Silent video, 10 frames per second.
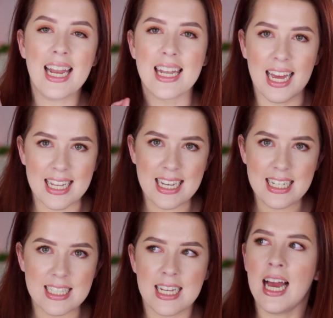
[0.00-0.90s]
I like
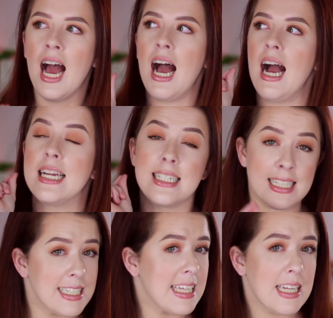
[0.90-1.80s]
it. I
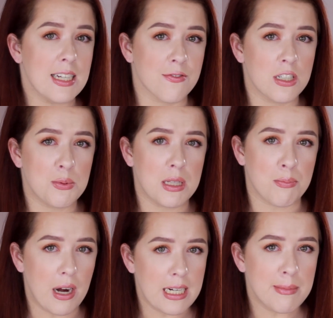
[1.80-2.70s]
didn't see a difference with
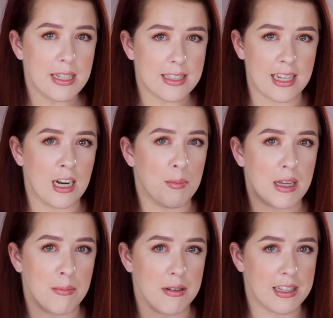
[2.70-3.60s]
it brightening my skin, I'll
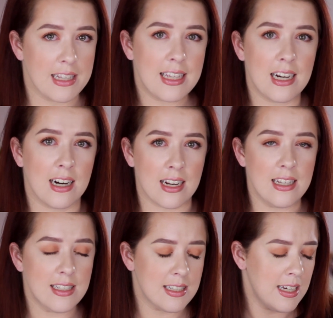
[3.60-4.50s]
be completely
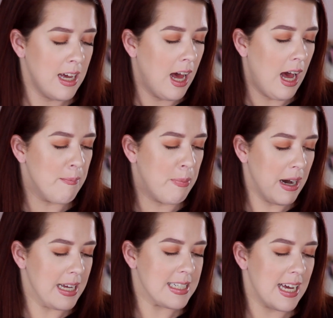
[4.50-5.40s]
honest.
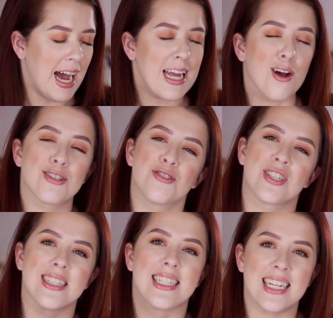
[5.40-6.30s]
But I also
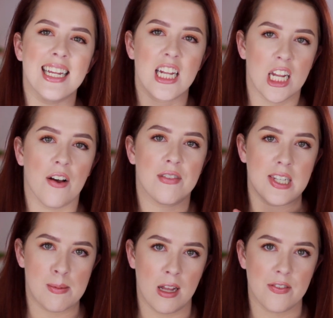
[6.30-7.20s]
just didn't love
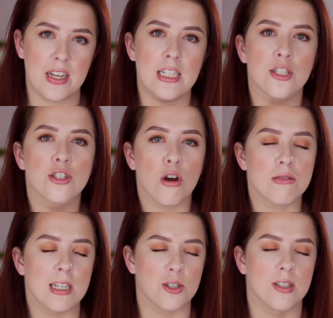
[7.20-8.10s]
the smell of it. It's so
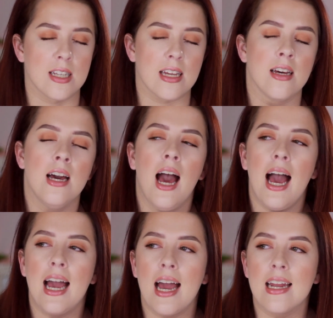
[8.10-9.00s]
citrusy.
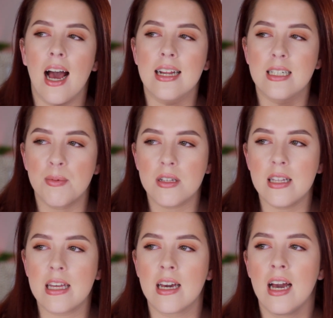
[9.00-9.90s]
And I
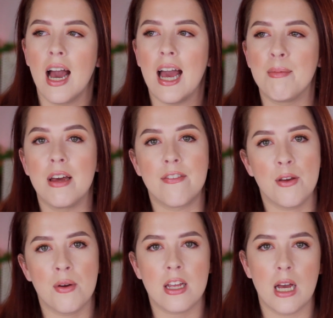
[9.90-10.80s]
typically am
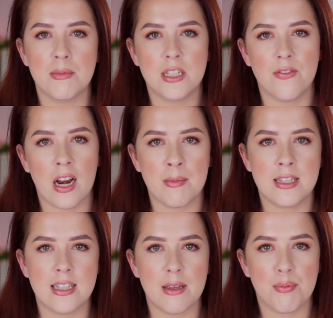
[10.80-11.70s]
iffy when it comes to
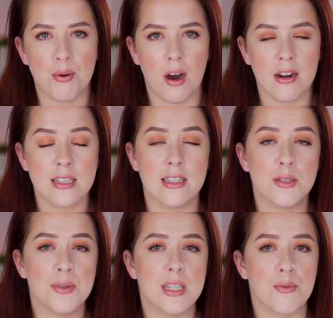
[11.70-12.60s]
vitamin C products.
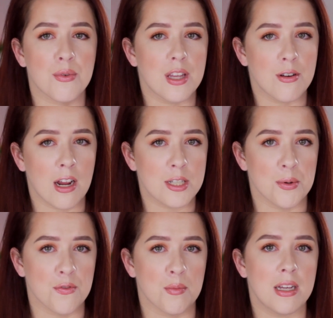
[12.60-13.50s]
This one's a really
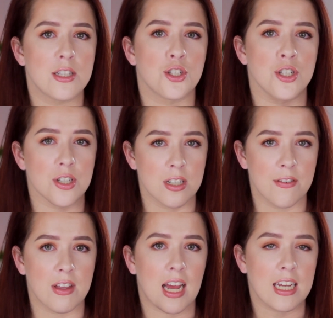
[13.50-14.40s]
nice one for me. It's gentle
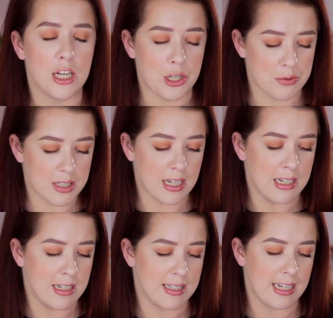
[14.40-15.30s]
enough that I can use it
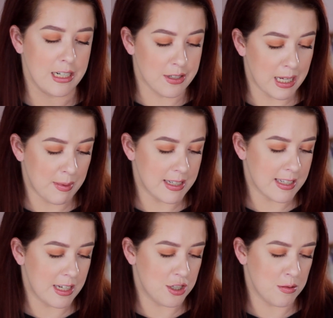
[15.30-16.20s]
and it doesn't irritate my
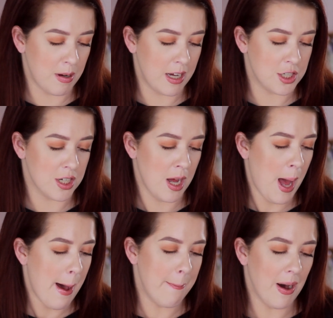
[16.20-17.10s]
skin too much.
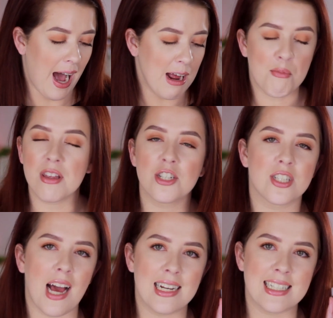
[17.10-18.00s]
But I
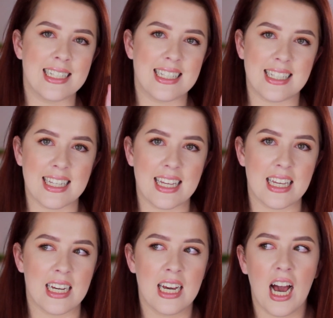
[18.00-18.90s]
didn't
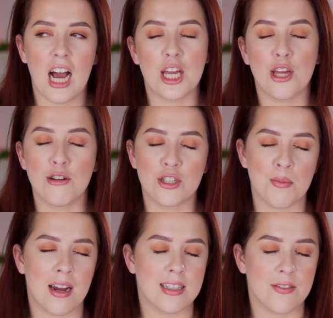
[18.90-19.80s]
see a huge
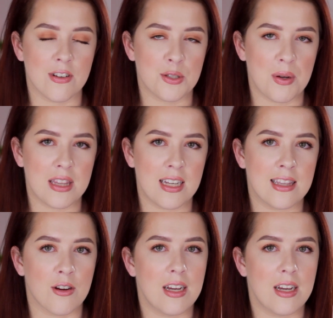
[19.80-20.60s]
amount of difference with it.